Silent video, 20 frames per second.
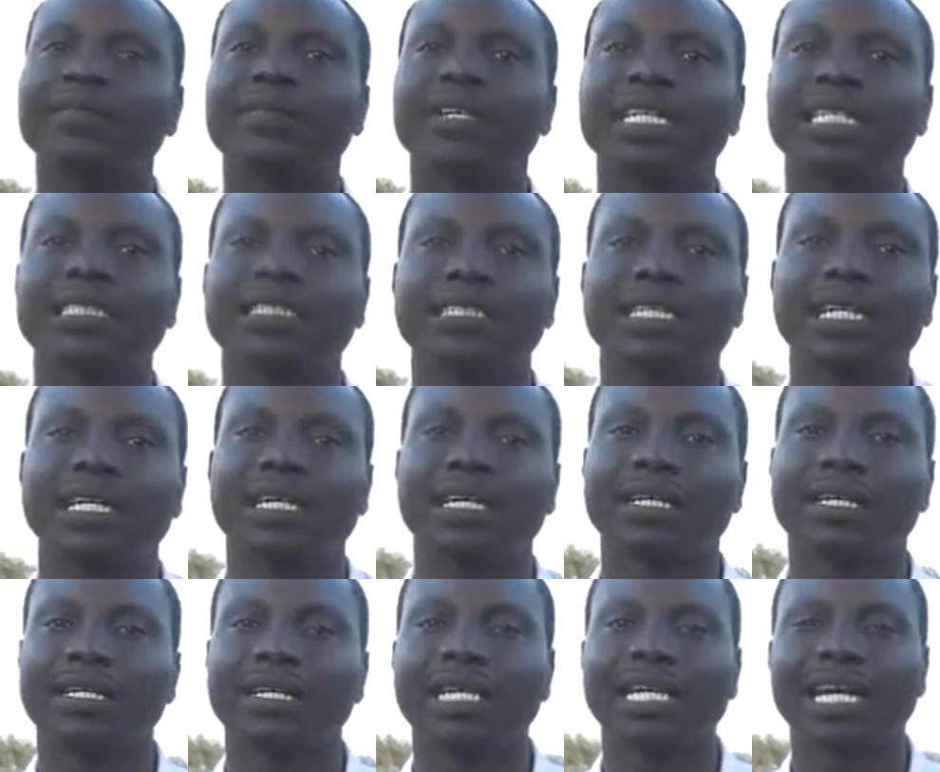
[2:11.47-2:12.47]
first
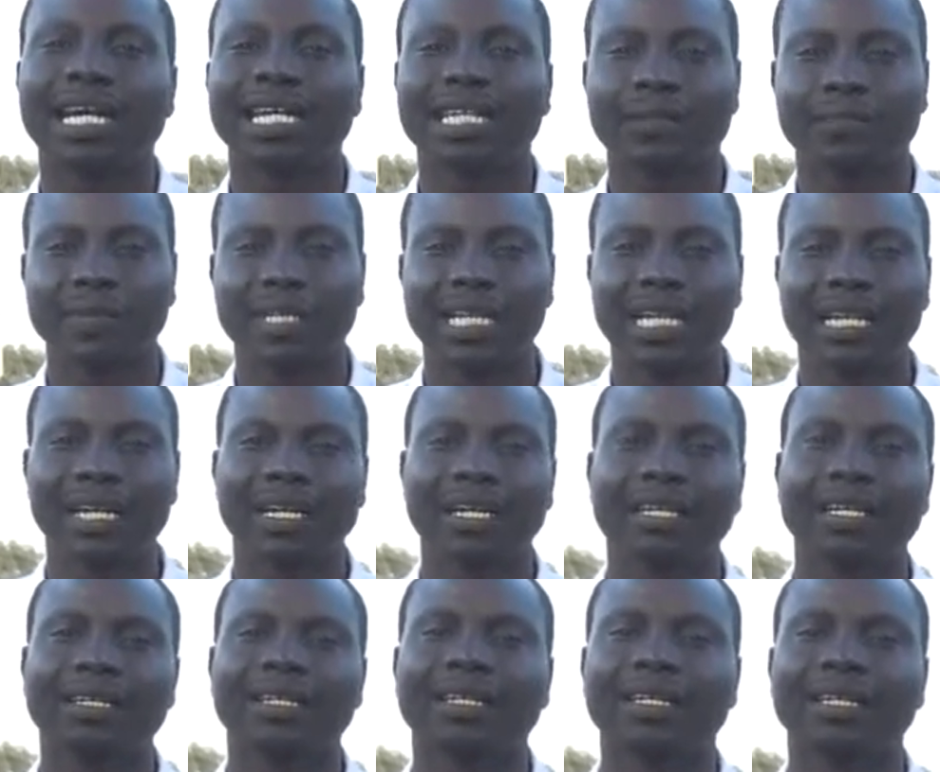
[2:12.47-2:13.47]
a
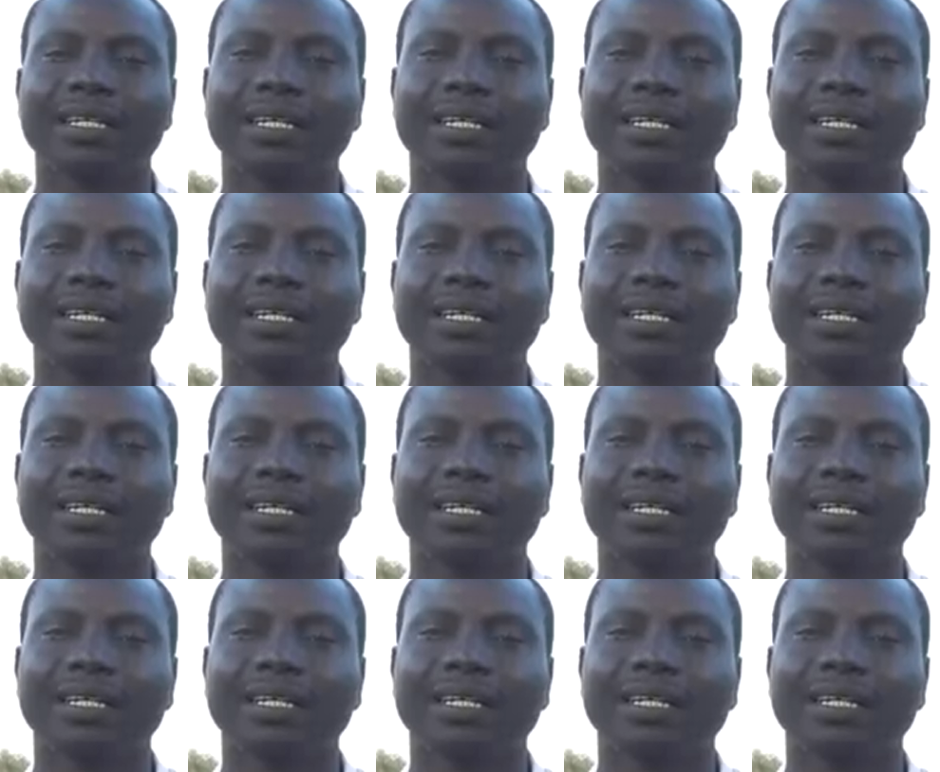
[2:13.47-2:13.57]
Caterpillar